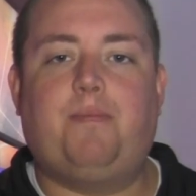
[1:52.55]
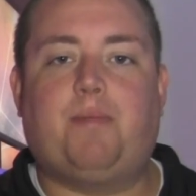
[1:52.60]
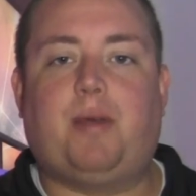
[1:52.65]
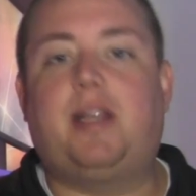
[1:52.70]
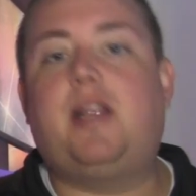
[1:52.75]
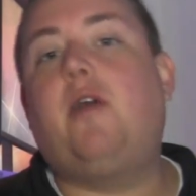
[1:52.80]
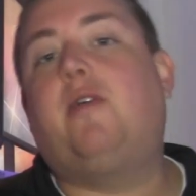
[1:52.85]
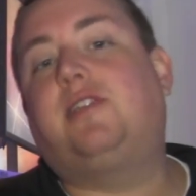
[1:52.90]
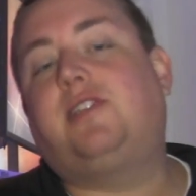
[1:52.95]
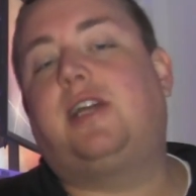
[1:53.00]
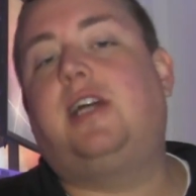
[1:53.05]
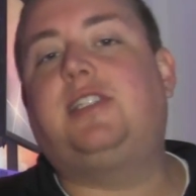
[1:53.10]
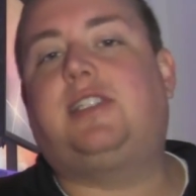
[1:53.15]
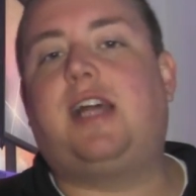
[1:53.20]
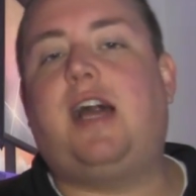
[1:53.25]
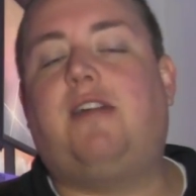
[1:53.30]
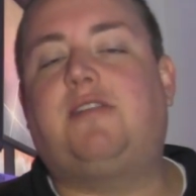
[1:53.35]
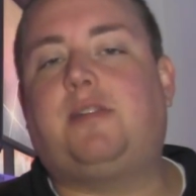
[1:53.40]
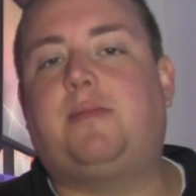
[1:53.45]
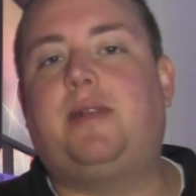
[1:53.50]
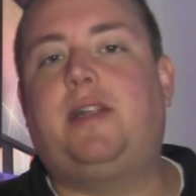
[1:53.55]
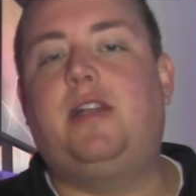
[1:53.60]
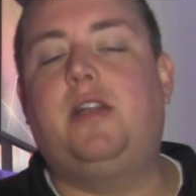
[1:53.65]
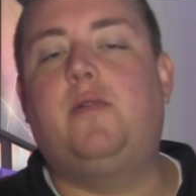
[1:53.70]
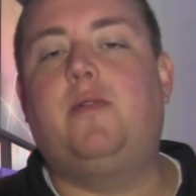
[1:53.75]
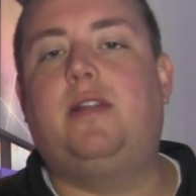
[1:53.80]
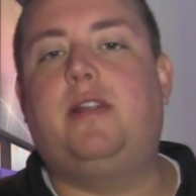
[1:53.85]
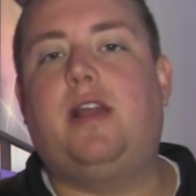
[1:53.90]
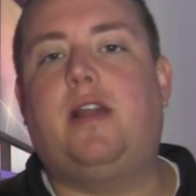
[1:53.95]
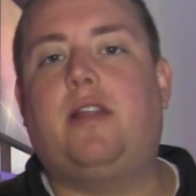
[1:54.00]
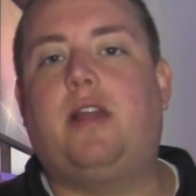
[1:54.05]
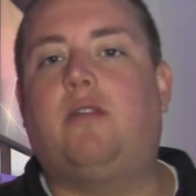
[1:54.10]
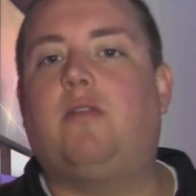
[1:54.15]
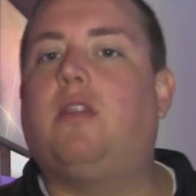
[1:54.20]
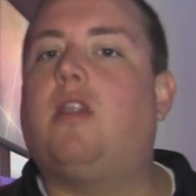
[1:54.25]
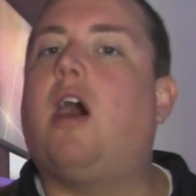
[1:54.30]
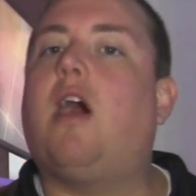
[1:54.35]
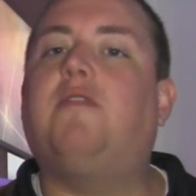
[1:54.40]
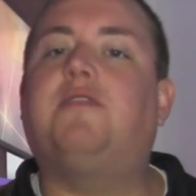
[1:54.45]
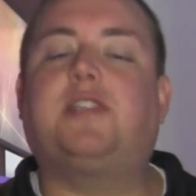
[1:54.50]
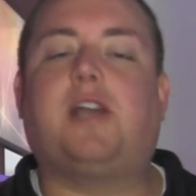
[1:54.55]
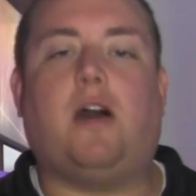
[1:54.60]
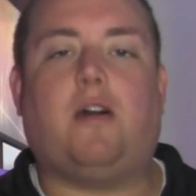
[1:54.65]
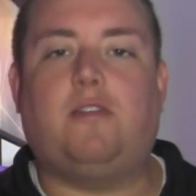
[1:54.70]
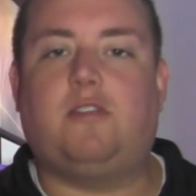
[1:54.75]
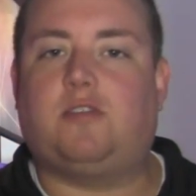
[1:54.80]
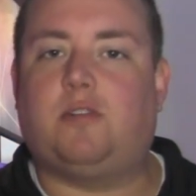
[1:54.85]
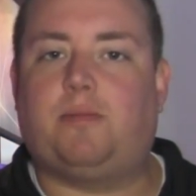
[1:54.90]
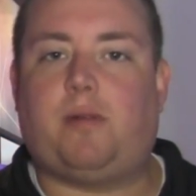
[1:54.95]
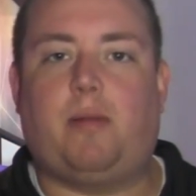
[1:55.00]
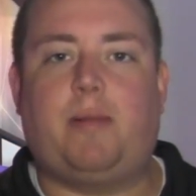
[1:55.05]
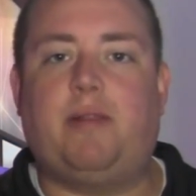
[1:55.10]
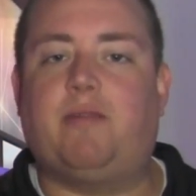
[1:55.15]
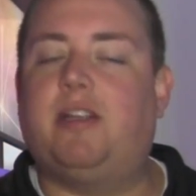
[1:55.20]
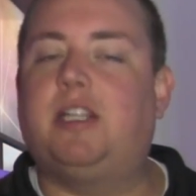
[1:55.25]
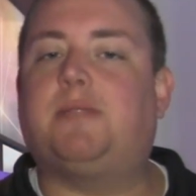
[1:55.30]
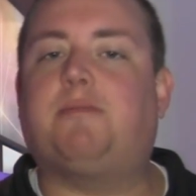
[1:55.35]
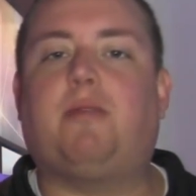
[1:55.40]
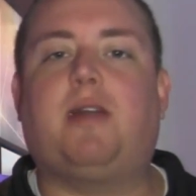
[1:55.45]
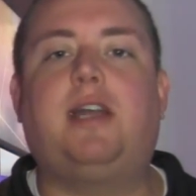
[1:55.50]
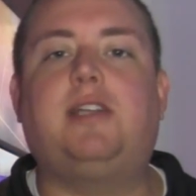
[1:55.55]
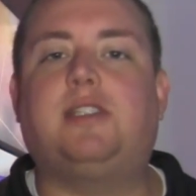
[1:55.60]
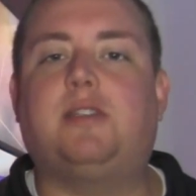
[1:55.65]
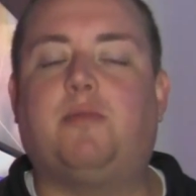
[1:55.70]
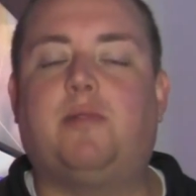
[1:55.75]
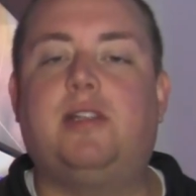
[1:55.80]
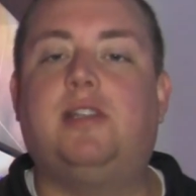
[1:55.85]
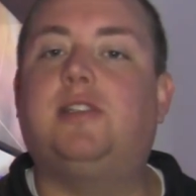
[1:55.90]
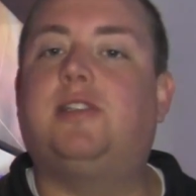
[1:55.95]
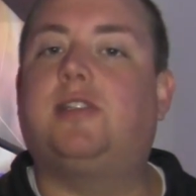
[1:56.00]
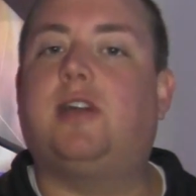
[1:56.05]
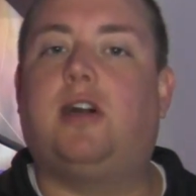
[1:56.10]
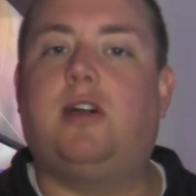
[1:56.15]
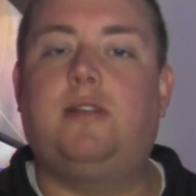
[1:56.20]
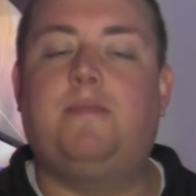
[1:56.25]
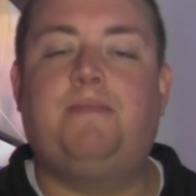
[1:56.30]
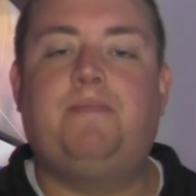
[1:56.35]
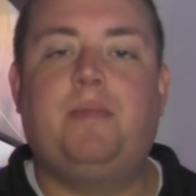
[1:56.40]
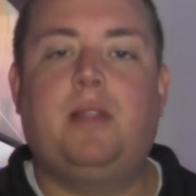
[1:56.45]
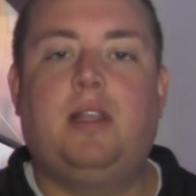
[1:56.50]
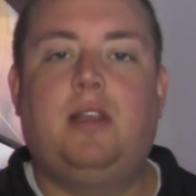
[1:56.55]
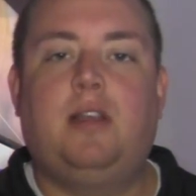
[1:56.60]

But it's nice to have somebody new in there that loves college football. I mean, Reese plays it with his son,